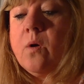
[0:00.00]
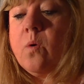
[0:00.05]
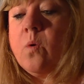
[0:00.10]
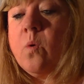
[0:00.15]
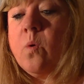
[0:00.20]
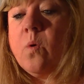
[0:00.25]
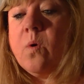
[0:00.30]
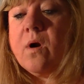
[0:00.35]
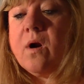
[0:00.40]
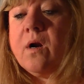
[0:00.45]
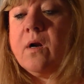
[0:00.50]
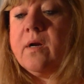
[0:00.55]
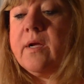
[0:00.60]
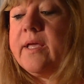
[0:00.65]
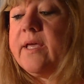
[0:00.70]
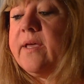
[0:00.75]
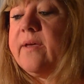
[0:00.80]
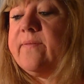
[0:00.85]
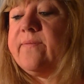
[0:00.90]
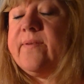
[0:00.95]
Or
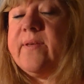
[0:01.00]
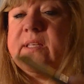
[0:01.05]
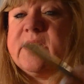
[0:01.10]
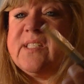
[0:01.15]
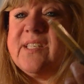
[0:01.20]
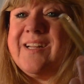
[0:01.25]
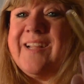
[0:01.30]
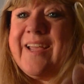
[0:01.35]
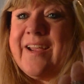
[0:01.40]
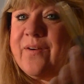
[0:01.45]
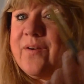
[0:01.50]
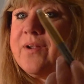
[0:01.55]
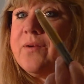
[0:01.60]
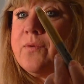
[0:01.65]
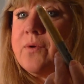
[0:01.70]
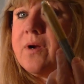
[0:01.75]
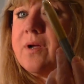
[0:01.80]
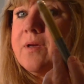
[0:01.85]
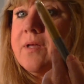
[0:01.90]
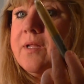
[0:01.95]
if it's in an area
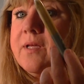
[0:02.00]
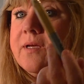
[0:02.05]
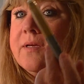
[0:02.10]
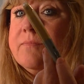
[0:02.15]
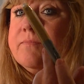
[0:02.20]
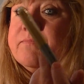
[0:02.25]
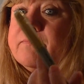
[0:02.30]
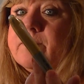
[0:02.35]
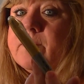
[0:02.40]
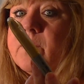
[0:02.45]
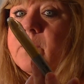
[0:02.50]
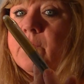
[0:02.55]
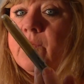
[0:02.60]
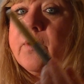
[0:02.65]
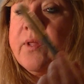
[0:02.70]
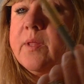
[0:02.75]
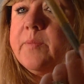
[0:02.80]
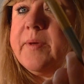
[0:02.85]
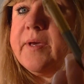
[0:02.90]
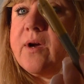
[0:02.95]
where I'm going to
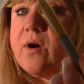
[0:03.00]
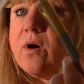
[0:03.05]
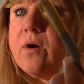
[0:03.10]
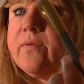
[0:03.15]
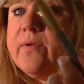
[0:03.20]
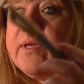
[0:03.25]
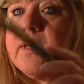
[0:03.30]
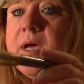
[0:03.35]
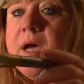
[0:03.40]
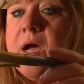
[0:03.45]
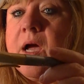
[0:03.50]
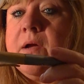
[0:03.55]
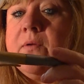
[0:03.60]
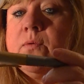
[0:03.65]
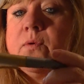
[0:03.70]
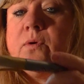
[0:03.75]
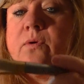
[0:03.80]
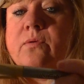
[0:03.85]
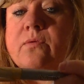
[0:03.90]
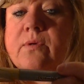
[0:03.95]
really be carving, I
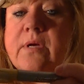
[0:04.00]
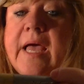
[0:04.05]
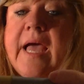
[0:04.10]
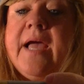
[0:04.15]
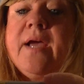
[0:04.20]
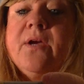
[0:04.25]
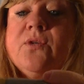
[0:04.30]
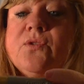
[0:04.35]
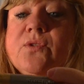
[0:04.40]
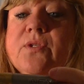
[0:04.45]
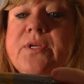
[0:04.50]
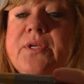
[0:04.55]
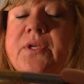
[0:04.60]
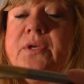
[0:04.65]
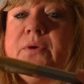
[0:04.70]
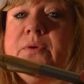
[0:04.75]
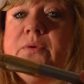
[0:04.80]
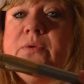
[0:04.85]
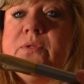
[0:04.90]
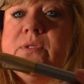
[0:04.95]
will actually
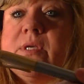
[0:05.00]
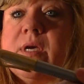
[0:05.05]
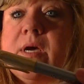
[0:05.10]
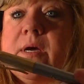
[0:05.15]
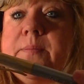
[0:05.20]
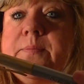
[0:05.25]
use